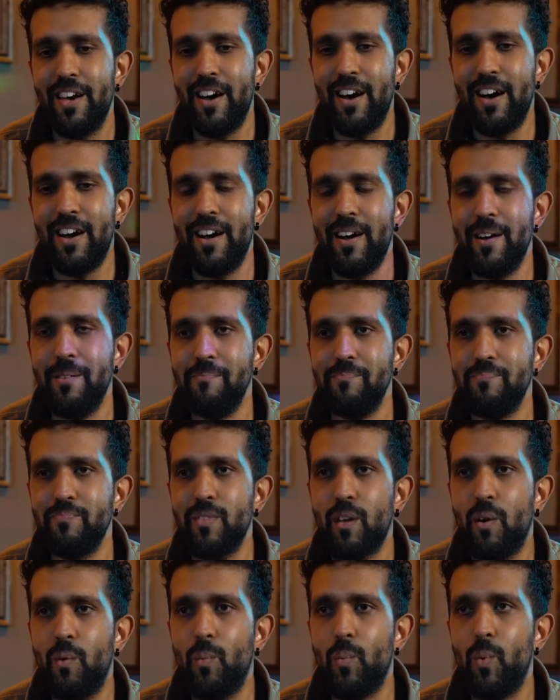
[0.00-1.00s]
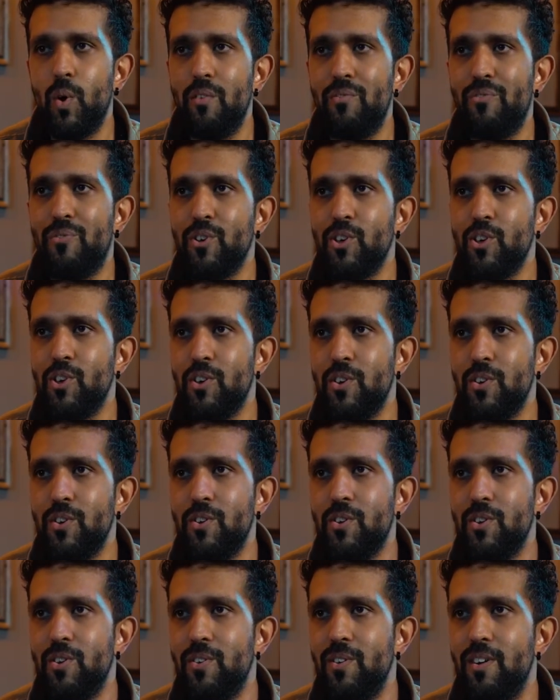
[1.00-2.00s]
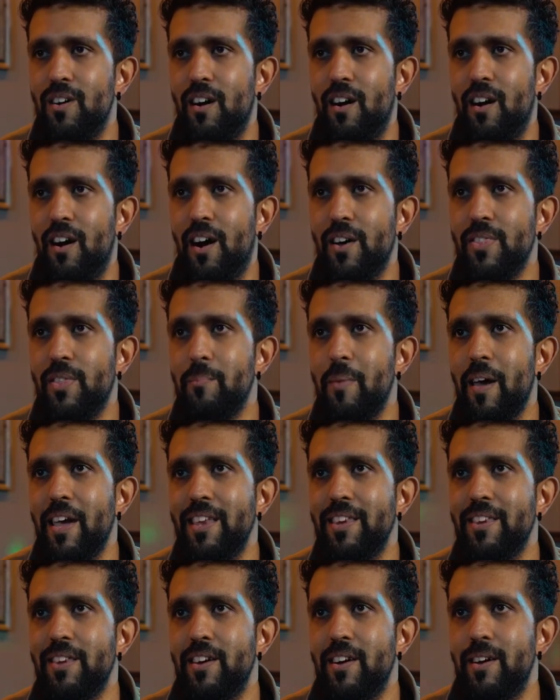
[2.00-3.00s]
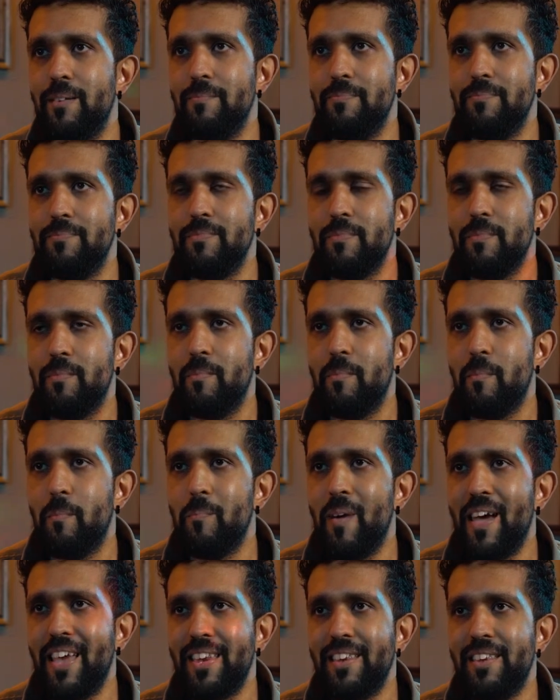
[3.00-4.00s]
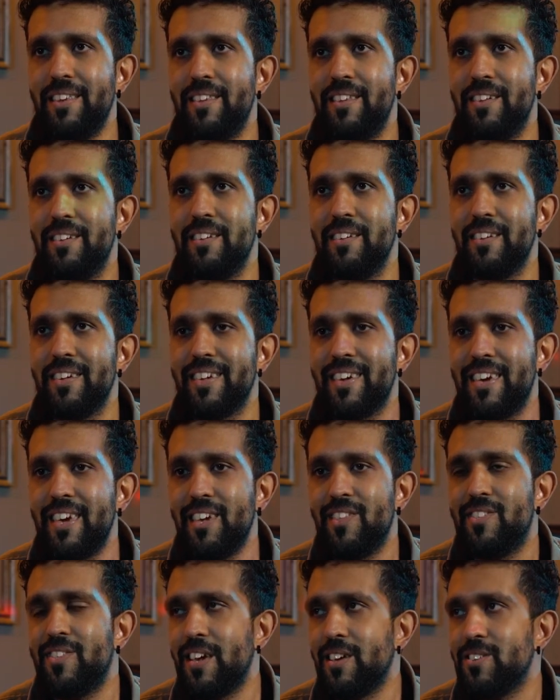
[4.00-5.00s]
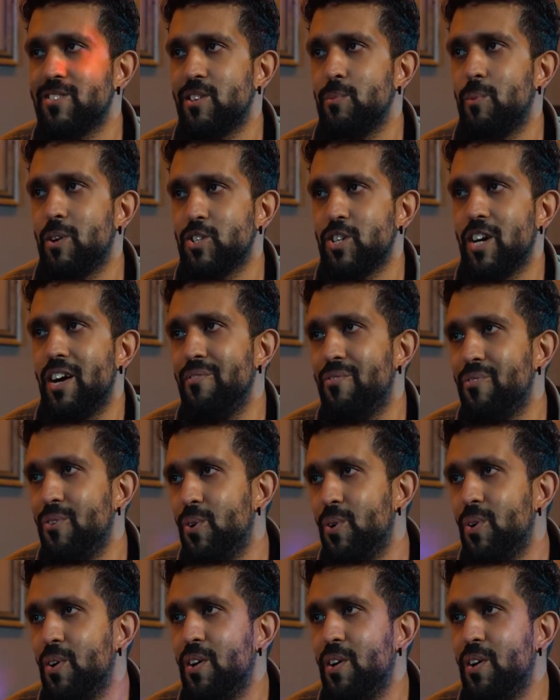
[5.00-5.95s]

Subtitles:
What for you are the main key things to watch out for